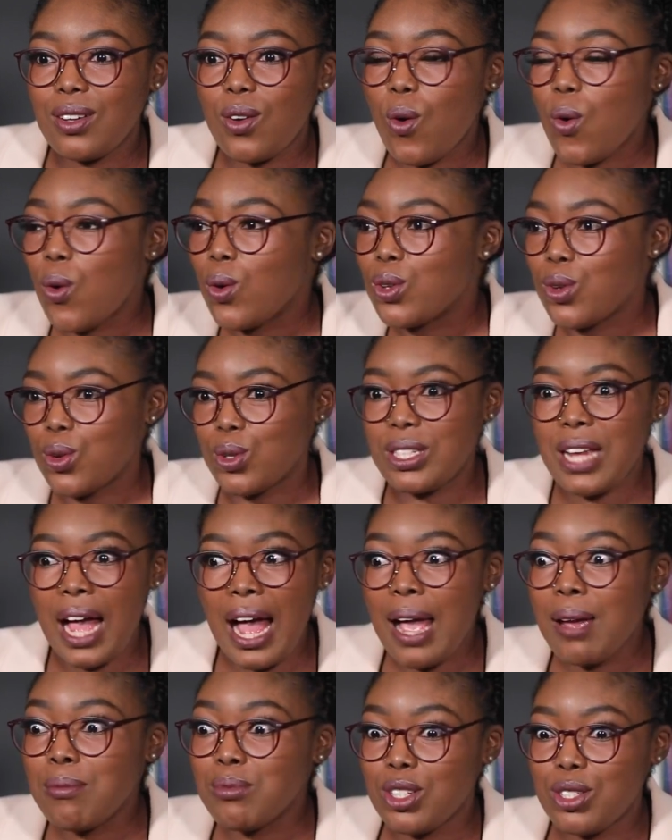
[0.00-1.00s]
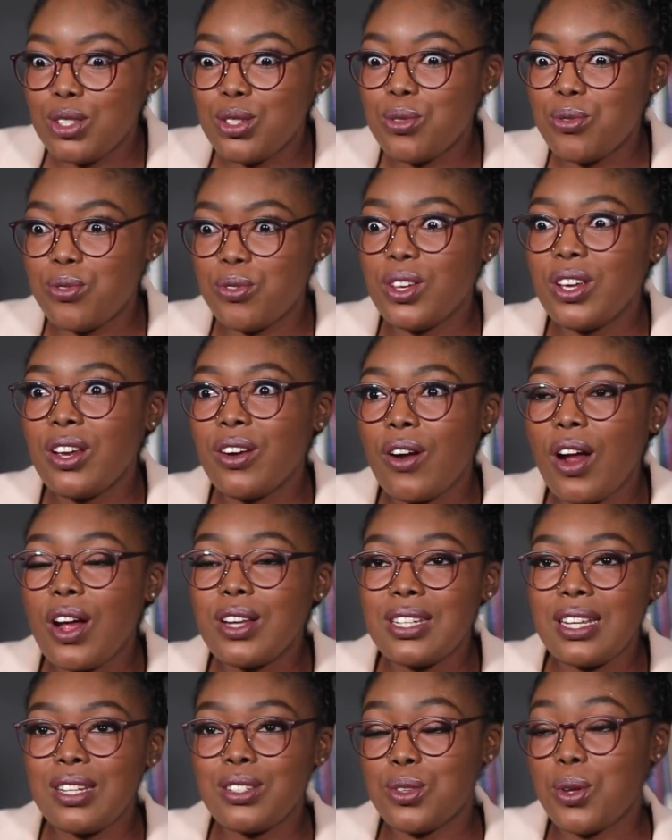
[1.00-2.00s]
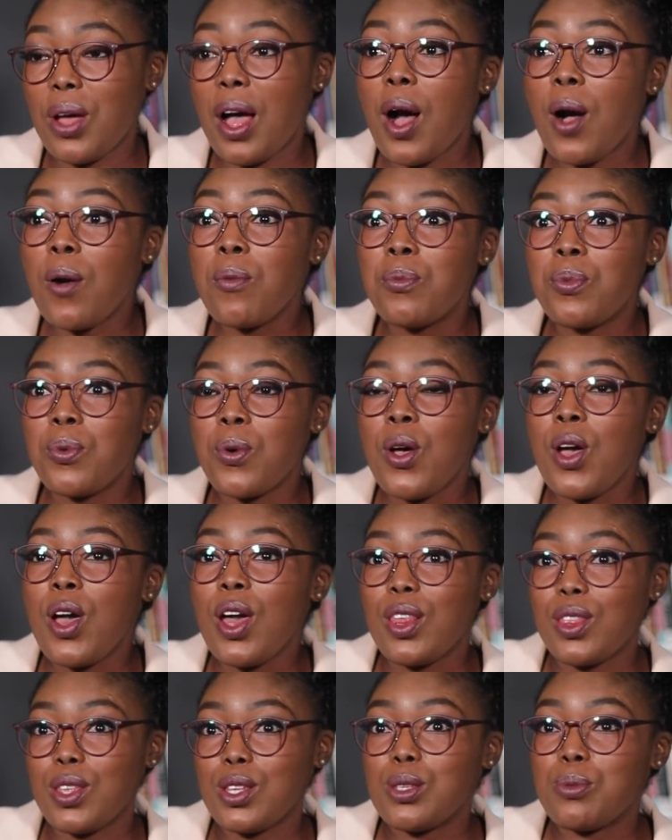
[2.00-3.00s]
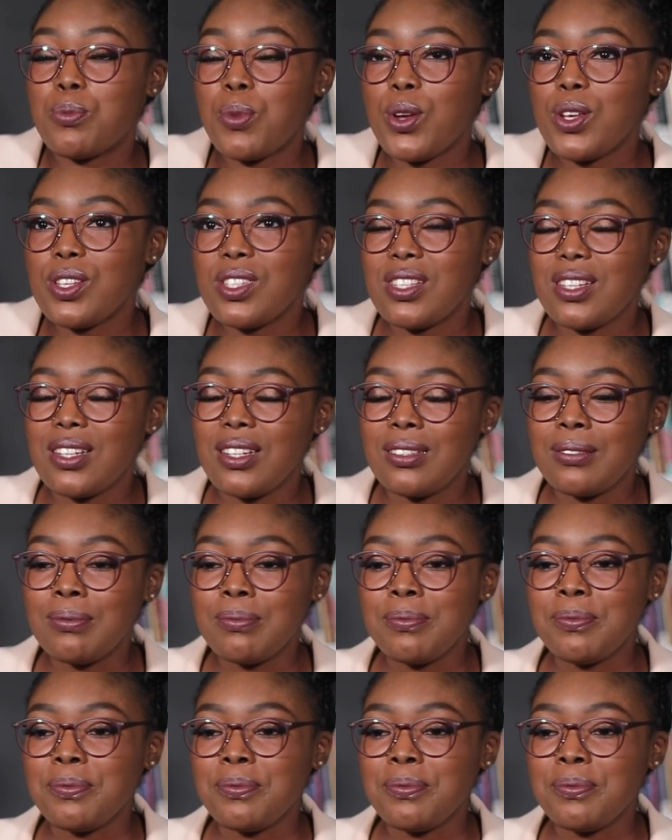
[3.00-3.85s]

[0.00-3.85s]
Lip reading: all your time just to figure out and to help this person.